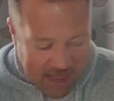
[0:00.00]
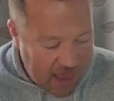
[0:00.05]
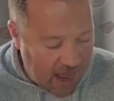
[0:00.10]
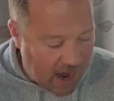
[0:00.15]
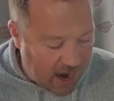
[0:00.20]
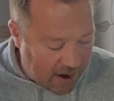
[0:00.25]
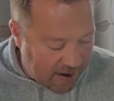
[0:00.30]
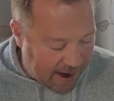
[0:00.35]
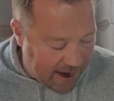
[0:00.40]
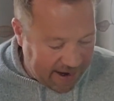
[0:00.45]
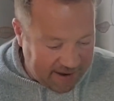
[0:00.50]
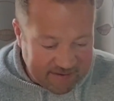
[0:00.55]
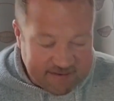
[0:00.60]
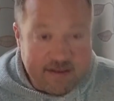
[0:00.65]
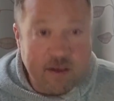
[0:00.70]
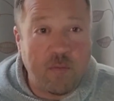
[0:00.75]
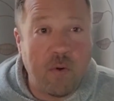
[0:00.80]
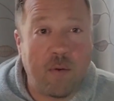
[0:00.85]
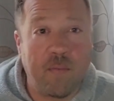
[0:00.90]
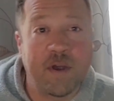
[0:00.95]
Alright,
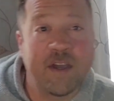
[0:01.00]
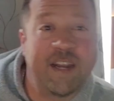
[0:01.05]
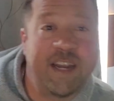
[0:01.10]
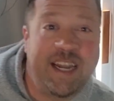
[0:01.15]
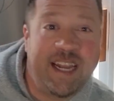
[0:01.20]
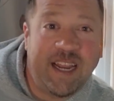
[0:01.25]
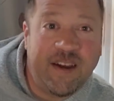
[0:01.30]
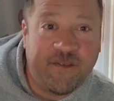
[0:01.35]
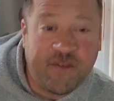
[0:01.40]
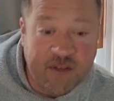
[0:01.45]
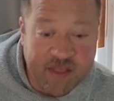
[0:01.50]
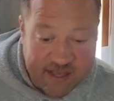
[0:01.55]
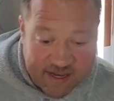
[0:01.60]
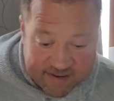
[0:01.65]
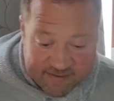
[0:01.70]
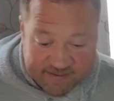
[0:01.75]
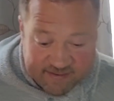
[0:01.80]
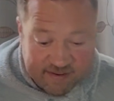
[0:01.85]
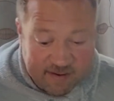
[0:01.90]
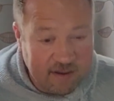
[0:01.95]
so what we're going to need for
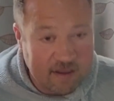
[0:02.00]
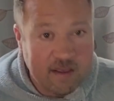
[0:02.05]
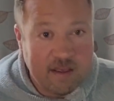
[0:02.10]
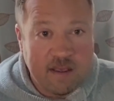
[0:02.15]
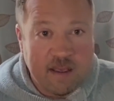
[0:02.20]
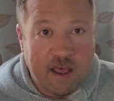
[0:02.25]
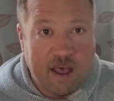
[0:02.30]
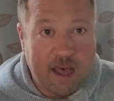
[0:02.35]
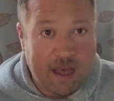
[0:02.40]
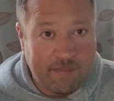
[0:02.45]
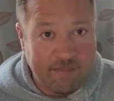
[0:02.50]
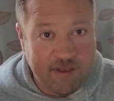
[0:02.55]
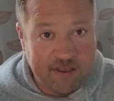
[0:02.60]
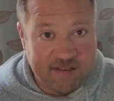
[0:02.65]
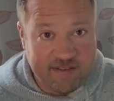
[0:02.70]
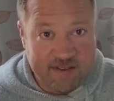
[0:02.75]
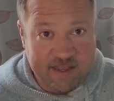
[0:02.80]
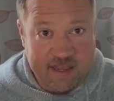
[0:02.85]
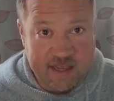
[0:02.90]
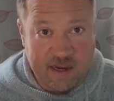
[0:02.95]
this,
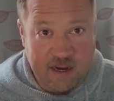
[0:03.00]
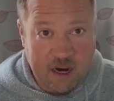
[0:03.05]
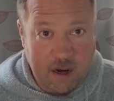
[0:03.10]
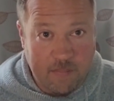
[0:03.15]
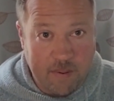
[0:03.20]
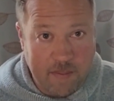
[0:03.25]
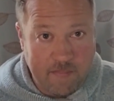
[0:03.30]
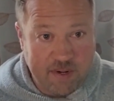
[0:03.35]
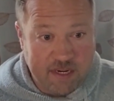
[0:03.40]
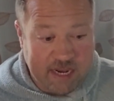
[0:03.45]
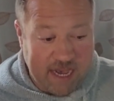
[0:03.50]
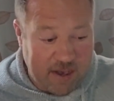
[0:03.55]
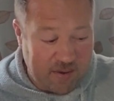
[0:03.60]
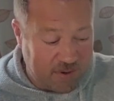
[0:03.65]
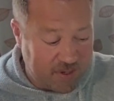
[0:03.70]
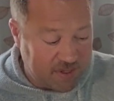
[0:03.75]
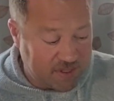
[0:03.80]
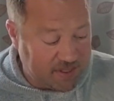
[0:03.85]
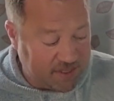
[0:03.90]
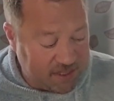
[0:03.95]
obviously, are paper
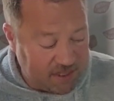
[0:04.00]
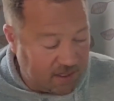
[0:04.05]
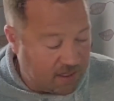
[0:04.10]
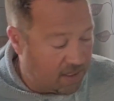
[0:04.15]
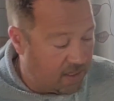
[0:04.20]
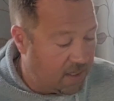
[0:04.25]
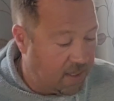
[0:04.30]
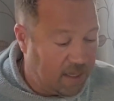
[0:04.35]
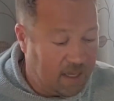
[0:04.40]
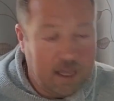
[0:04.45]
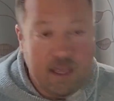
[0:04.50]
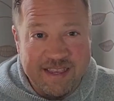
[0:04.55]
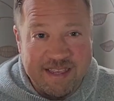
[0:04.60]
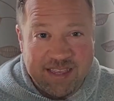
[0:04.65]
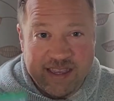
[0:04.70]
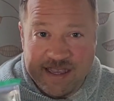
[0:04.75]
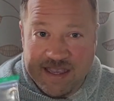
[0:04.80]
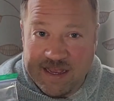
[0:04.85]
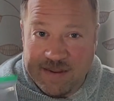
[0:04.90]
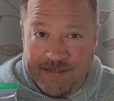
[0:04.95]
towels.
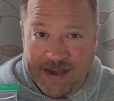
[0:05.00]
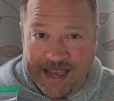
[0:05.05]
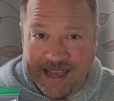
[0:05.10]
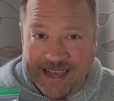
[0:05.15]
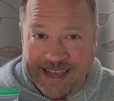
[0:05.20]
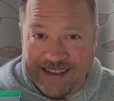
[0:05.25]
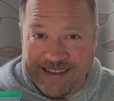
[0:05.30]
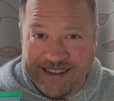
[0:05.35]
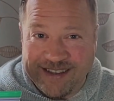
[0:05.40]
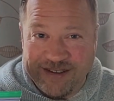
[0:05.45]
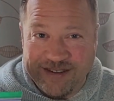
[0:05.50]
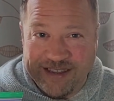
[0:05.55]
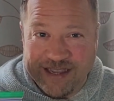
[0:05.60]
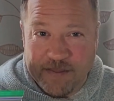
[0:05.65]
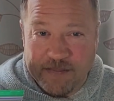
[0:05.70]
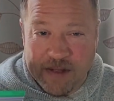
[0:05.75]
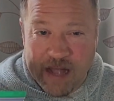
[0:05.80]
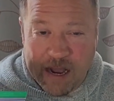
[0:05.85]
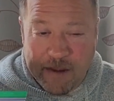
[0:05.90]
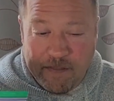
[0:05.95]
In my case, 2
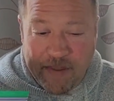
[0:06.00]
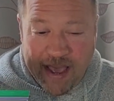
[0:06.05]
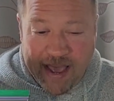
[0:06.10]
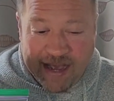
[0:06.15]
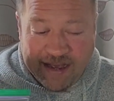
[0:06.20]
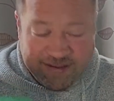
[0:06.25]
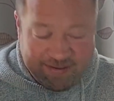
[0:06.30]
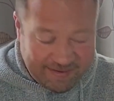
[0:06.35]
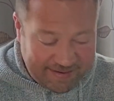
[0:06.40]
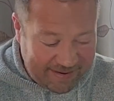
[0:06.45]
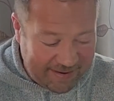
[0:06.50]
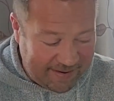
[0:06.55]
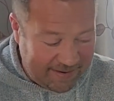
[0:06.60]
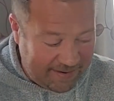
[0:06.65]
Ziploc bags,